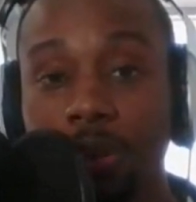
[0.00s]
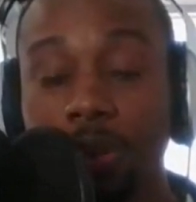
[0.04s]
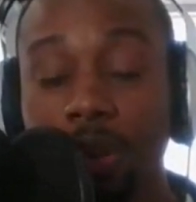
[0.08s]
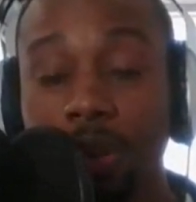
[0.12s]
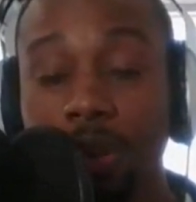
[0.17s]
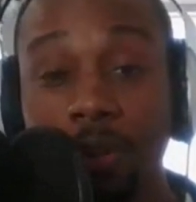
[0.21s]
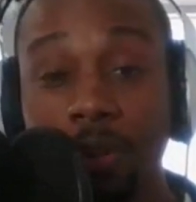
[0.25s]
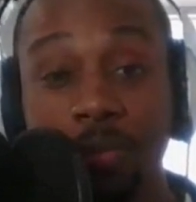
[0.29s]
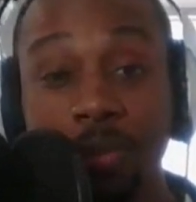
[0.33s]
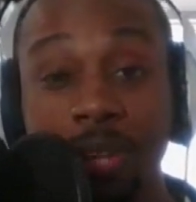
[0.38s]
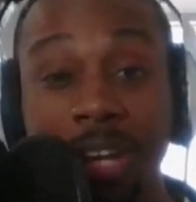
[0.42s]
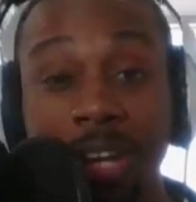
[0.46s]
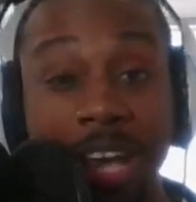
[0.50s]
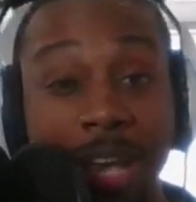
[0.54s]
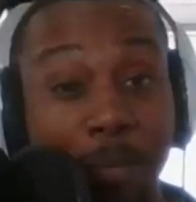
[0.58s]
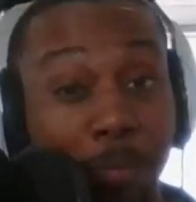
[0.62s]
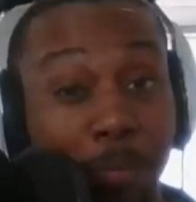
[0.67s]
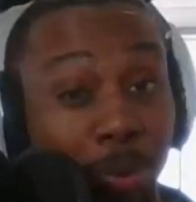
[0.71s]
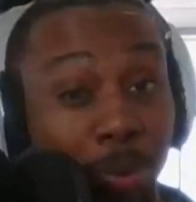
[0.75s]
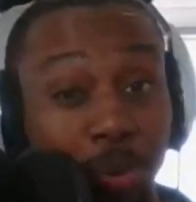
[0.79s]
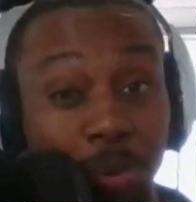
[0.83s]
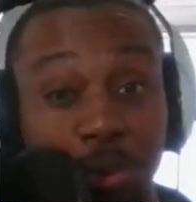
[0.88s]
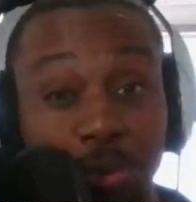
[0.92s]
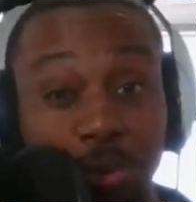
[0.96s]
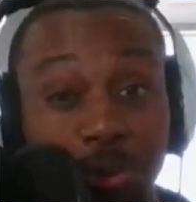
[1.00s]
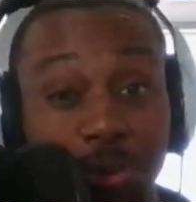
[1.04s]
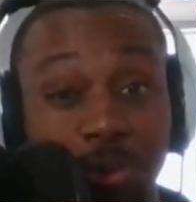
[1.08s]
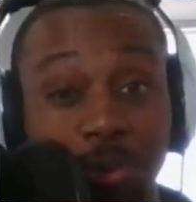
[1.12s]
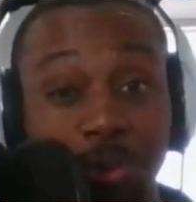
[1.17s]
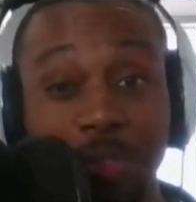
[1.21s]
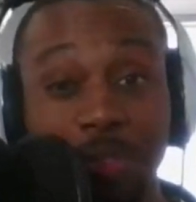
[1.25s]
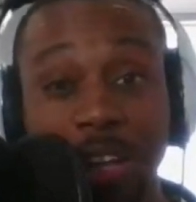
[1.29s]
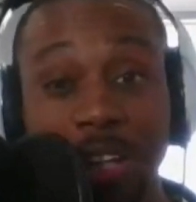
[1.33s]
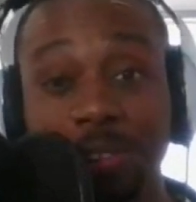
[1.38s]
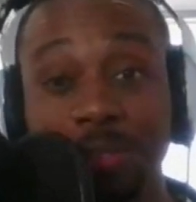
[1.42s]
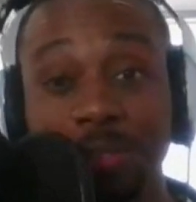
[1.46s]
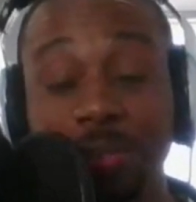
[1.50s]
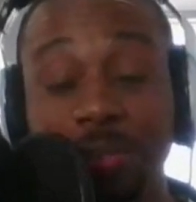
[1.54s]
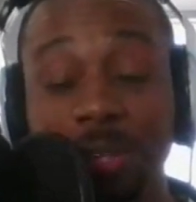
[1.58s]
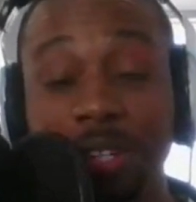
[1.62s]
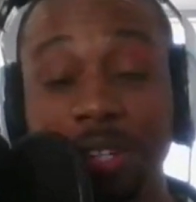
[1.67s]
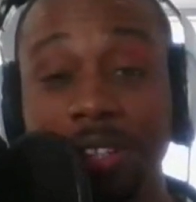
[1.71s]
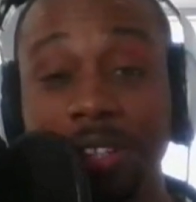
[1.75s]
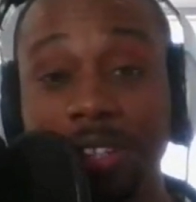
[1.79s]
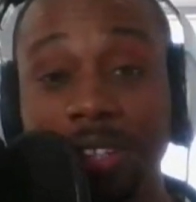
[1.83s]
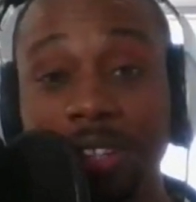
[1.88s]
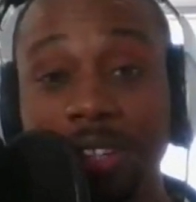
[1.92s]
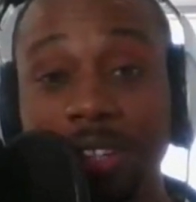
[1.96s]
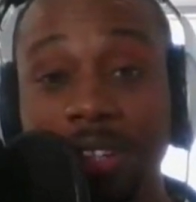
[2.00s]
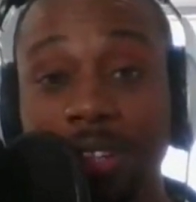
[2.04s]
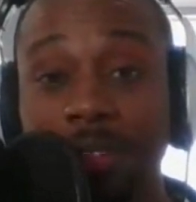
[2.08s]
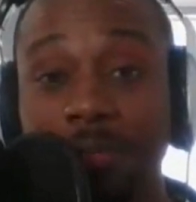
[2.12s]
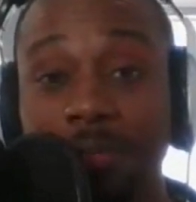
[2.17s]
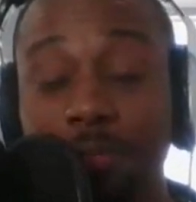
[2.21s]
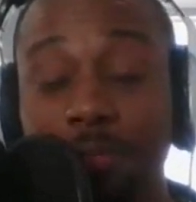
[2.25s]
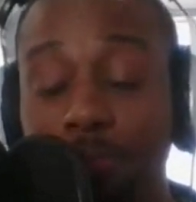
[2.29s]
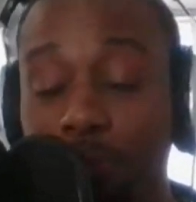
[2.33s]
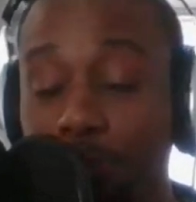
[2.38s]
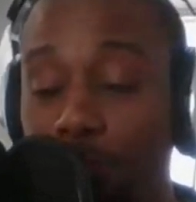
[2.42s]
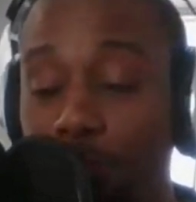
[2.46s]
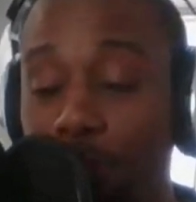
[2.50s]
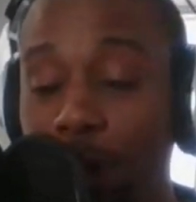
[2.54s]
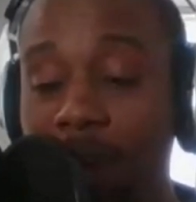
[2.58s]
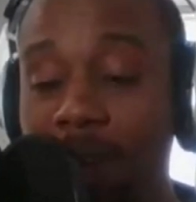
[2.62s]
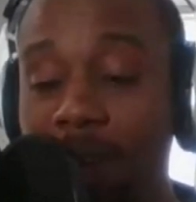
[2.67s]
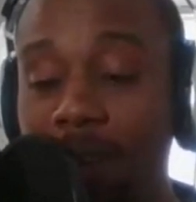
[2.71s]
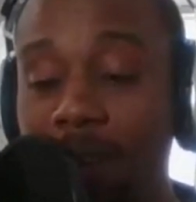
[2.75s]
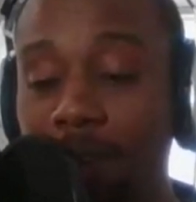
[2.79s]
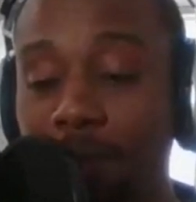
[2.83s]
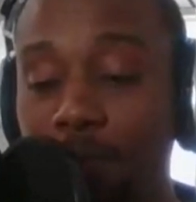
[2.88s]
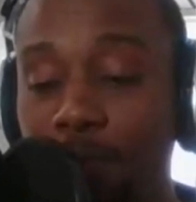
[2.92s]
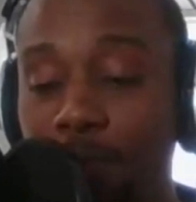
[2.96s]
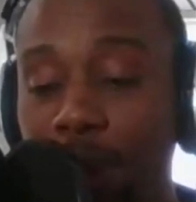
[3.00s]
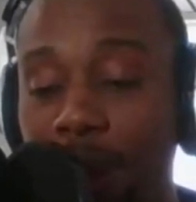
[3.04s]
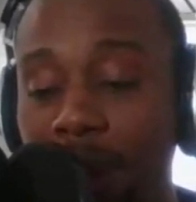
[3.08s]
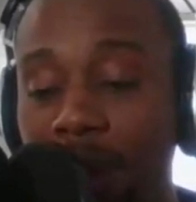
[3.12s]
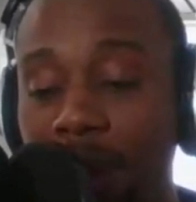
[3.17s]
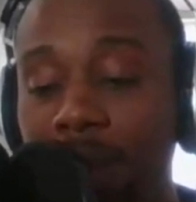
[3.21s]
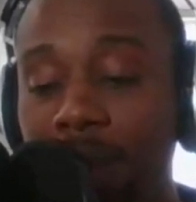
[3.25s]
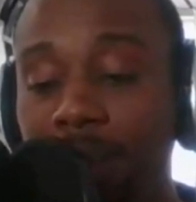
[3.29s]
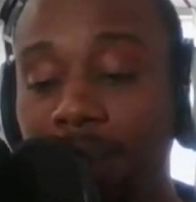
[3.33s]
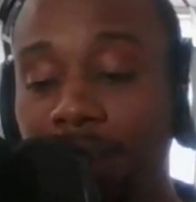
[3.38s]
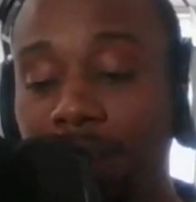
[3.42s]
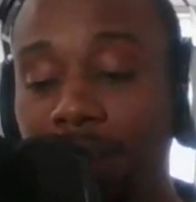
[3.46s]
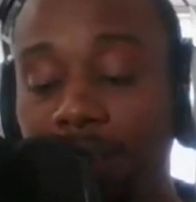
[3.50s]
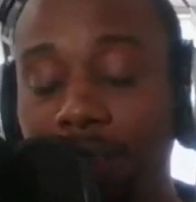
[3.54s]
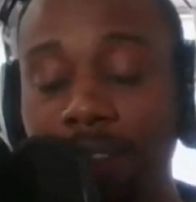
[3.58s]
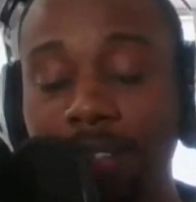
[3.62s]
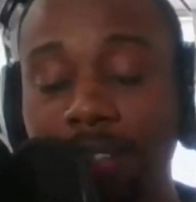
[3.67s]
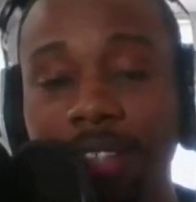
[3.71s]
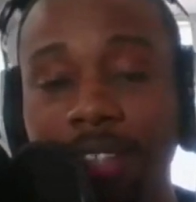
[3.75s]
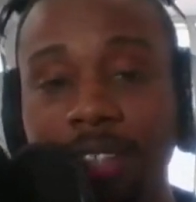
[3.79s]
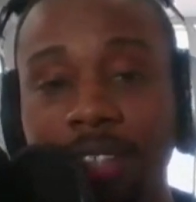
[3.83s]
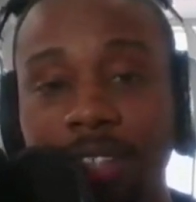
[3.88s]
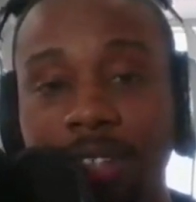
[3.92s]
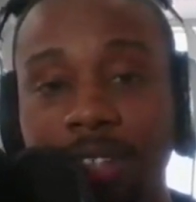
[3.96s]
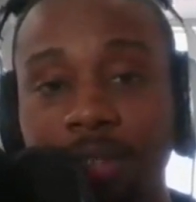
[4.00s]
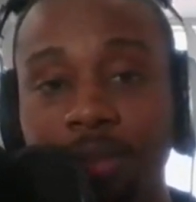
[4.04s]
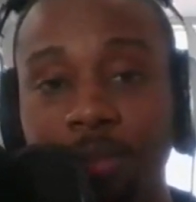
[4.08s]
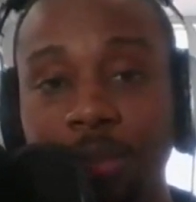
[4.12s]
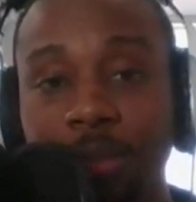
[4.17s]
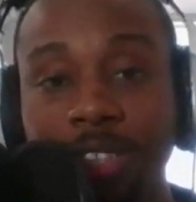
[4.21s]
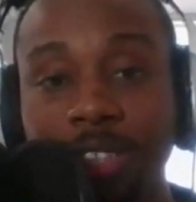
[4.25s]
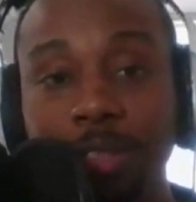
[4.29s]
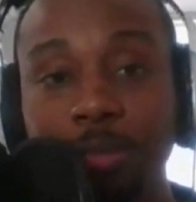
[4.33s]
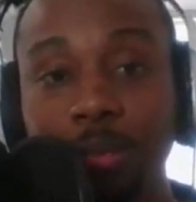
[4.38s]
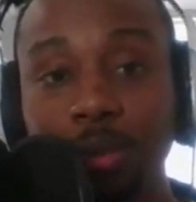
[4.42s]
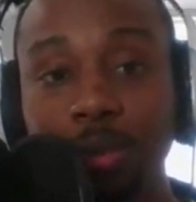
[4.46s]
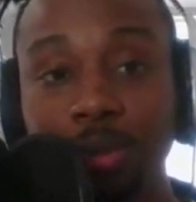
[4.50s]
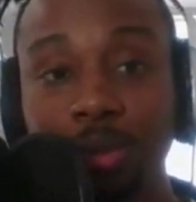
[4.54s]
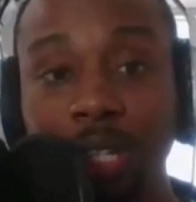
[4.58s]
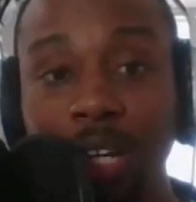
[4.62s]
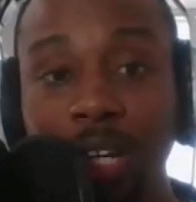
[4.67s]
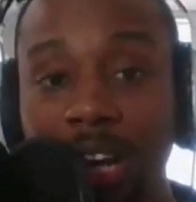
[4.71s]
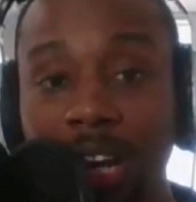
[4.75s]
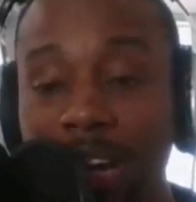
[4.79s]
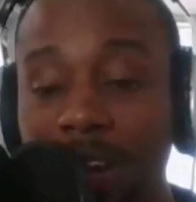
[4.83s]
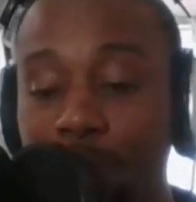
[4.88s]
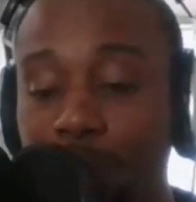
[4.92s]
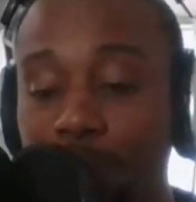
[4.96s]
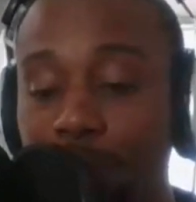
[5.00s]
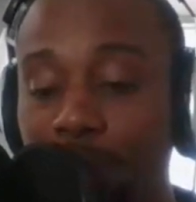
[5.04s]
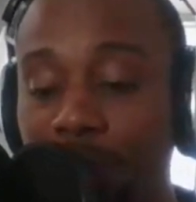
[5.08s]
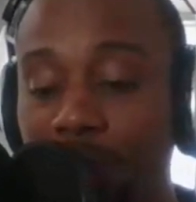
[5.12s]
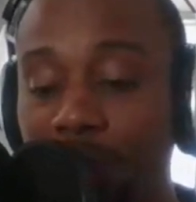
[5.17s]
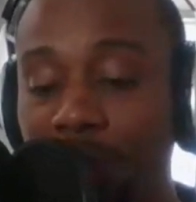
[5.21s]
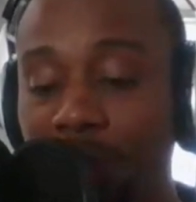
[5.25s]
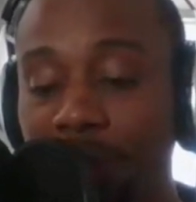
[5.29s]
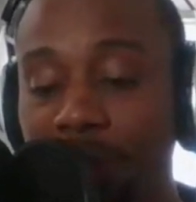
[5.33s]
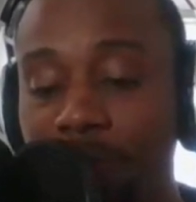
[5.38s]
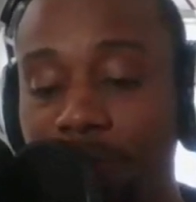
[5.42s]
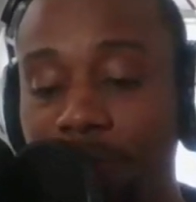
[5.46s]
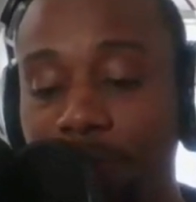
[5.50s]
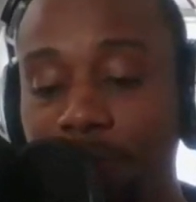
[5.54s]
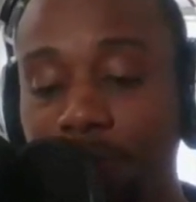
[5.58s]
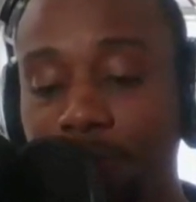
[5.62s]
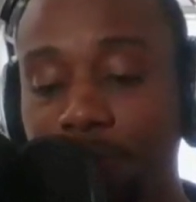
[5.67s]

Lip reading: and if you can't prove that you could pay in a reasonable time period,